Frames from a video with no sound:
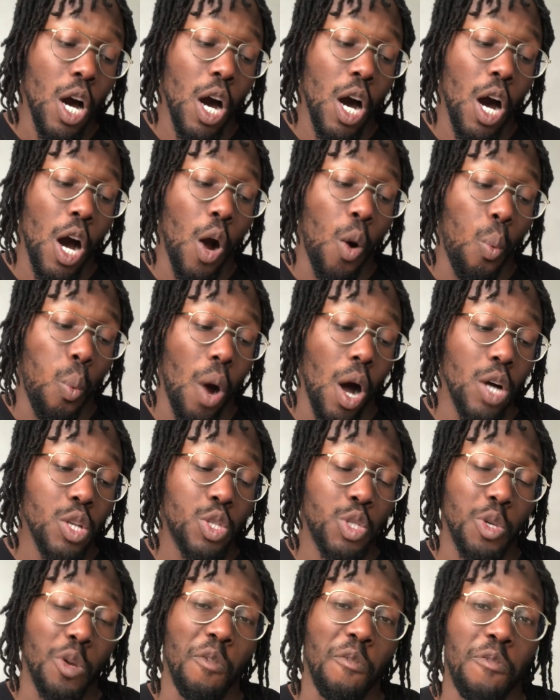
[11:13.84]
1
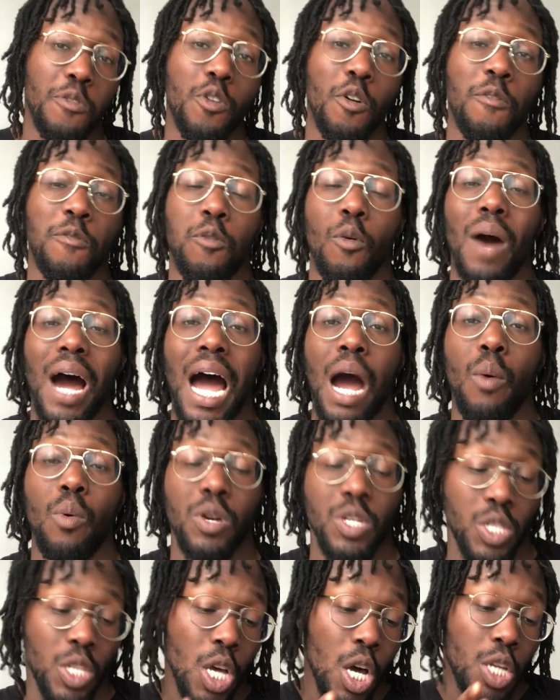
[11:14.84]
to 3 or 4
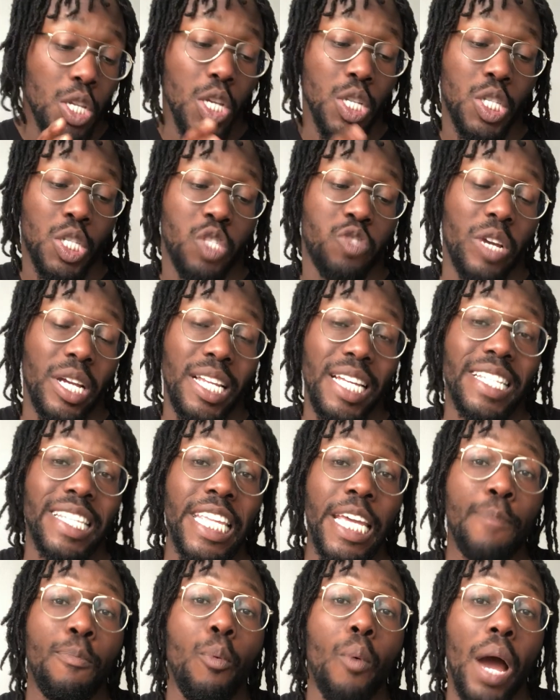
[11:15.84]
hours, just strictly
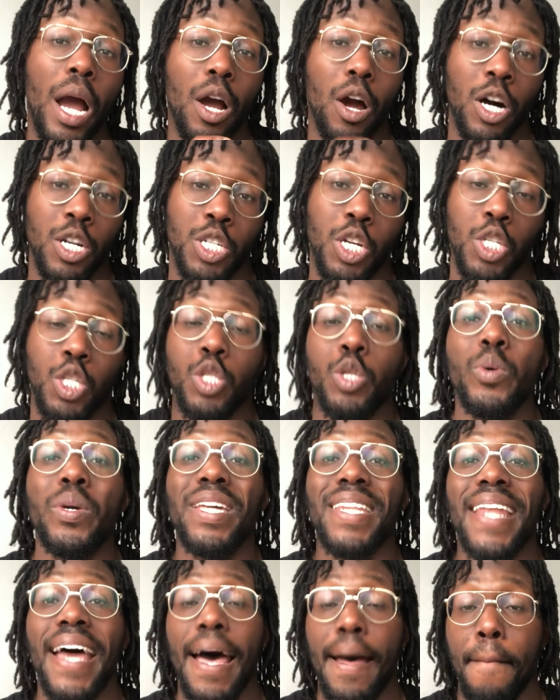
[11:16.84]
deep work or just
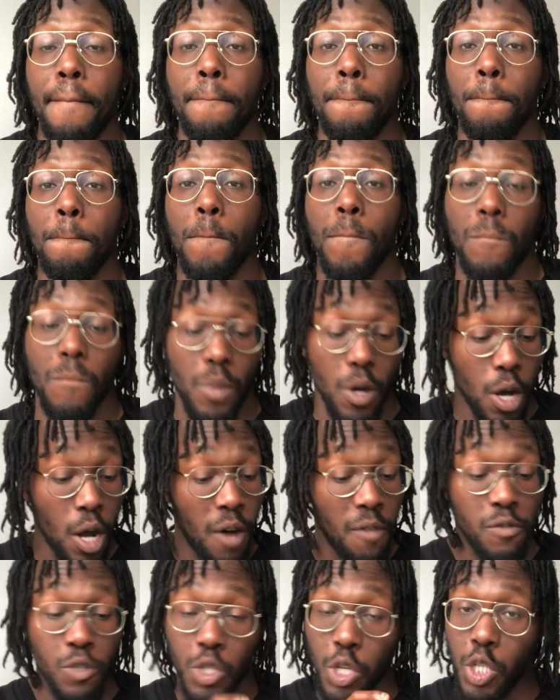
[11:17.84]
doing that.
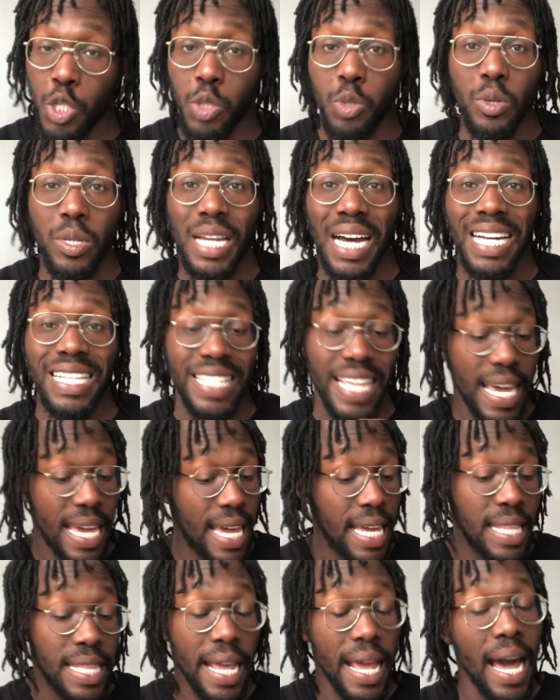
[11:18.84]
Of just doing that day
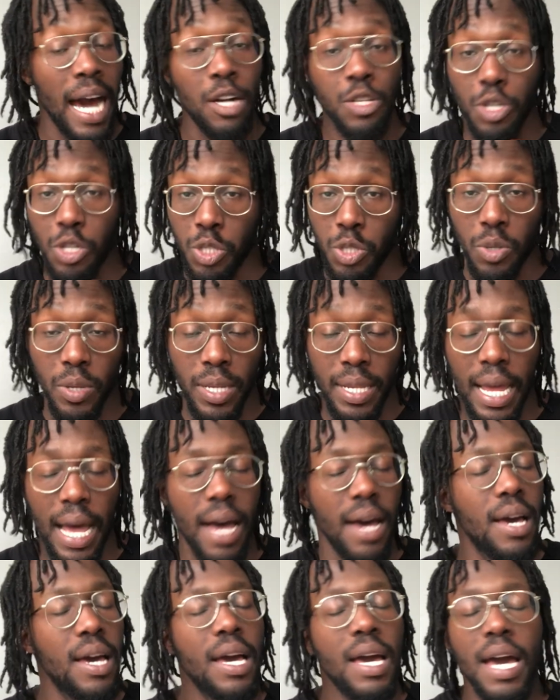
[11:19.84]
in, day out, just doing
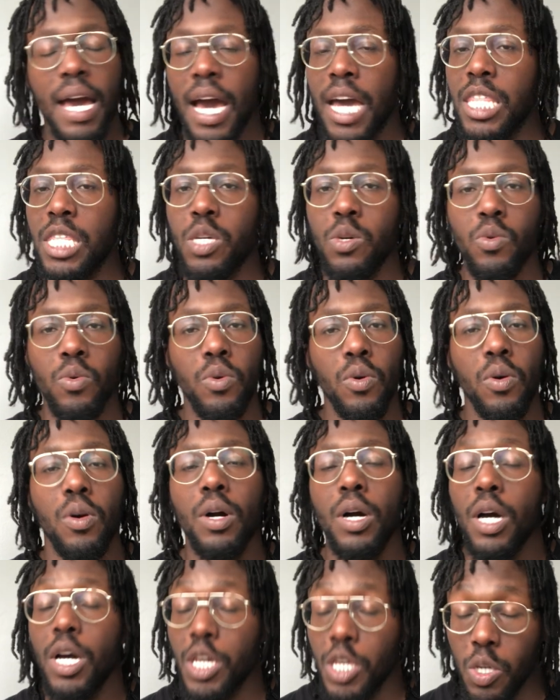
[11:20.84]
that, and you
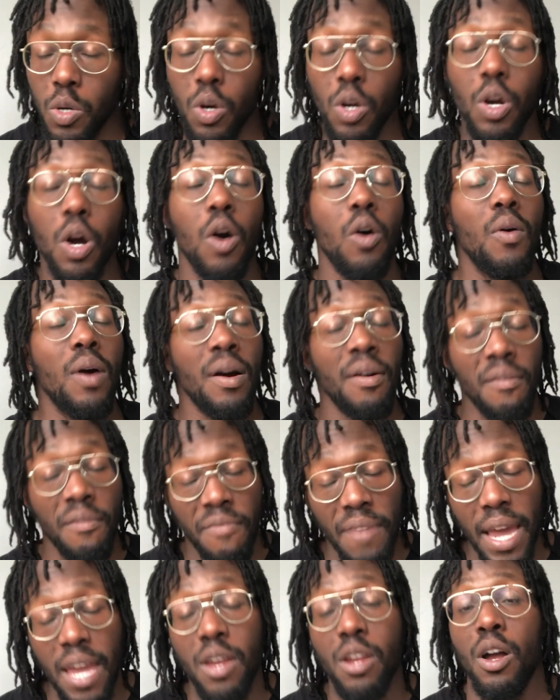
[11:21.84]
will go a
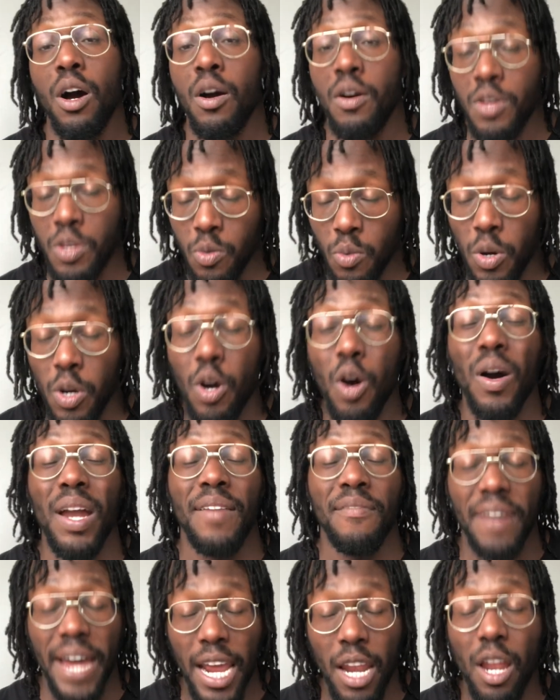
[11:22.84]
very
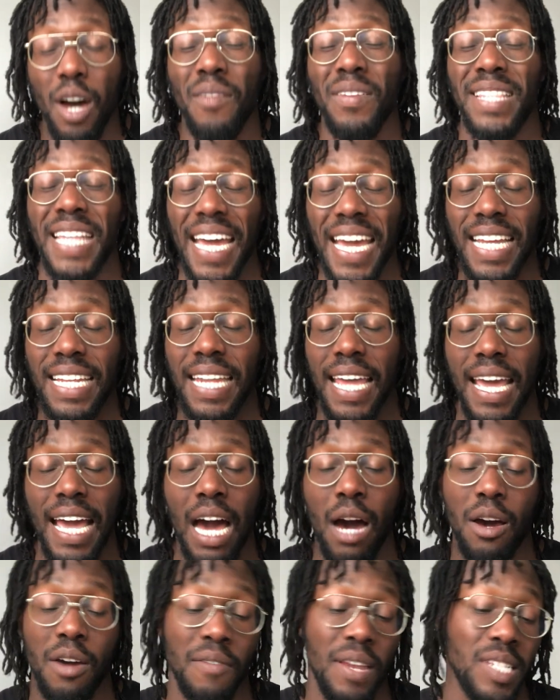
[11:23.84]
long day in, day
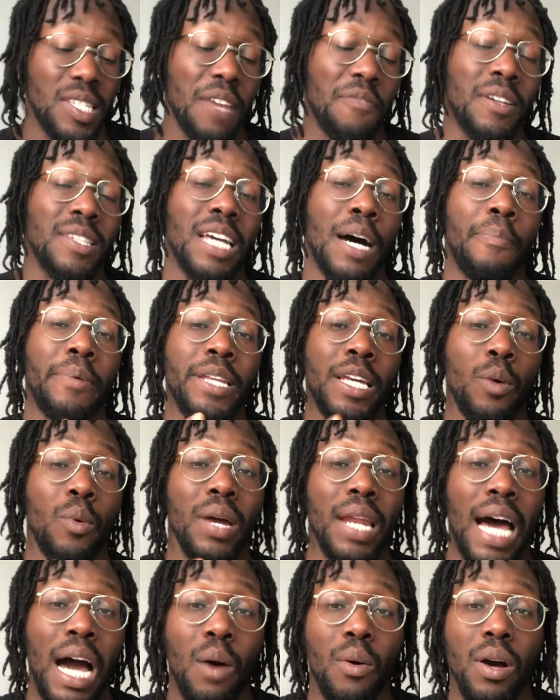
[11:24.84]
out. Let's say for example, you do
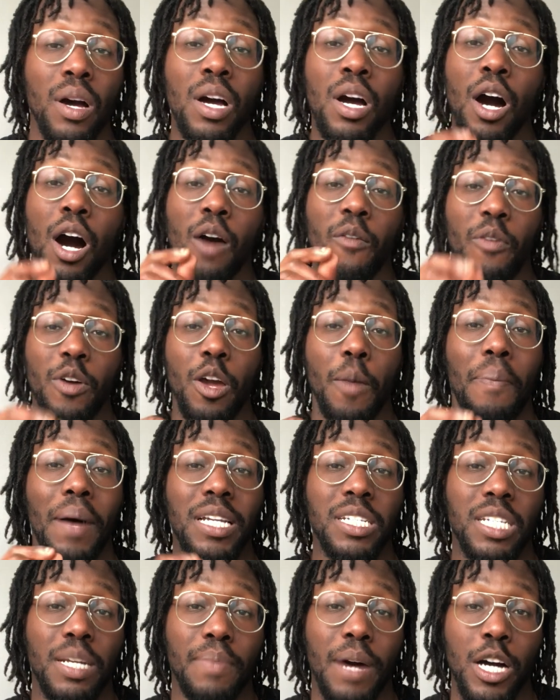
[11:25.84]
1 hour of what you're
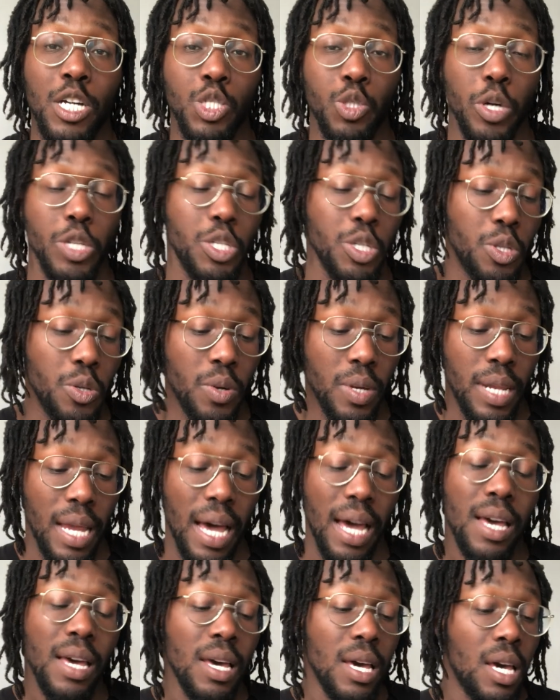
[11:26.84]
passionate about, enjoy to doing
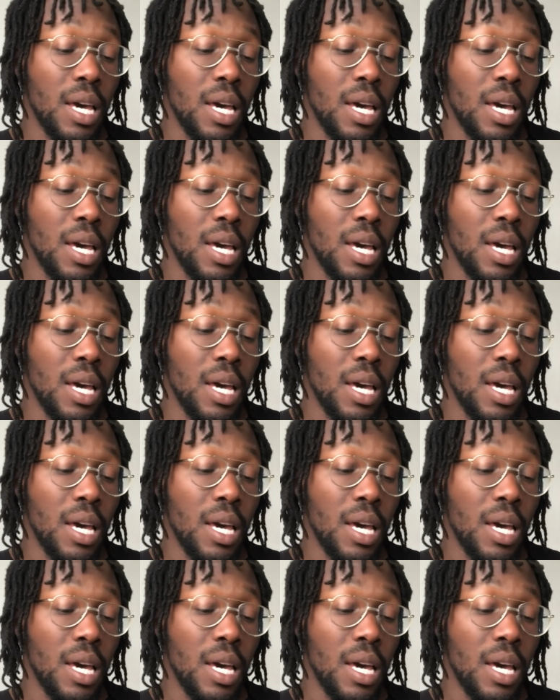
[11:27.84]
that,